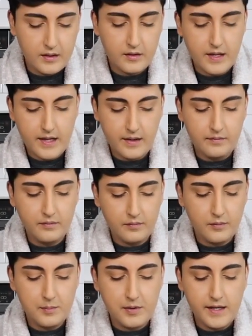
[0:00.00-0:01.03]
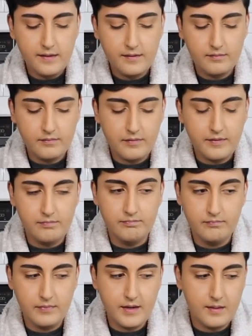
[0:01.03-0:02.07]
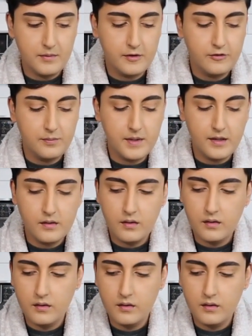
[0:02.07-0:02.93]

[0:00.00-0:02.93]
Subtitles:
Okay, we're putting that much milk.